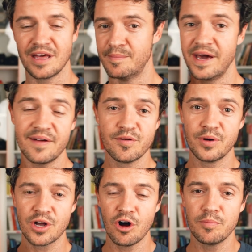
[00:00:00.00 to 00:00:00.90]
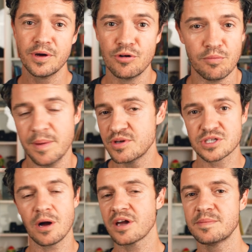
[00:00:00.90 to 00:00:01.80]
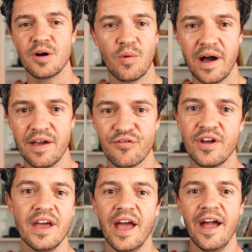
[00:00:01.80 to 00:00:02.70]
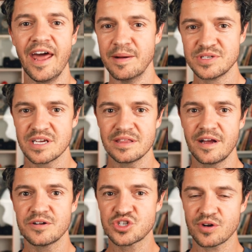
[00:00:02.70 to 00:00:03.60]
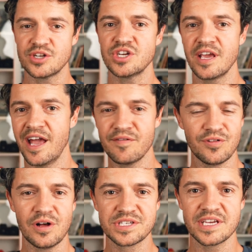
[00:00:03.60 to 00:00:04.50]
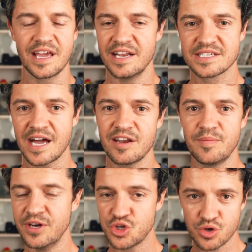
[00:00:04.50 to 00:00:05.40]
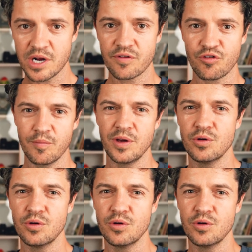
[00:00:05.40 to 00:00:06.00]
I might have a book open or maybe just talking to my wife and I'm sitting there stretching and flossing and it's kind of been a trigger for me.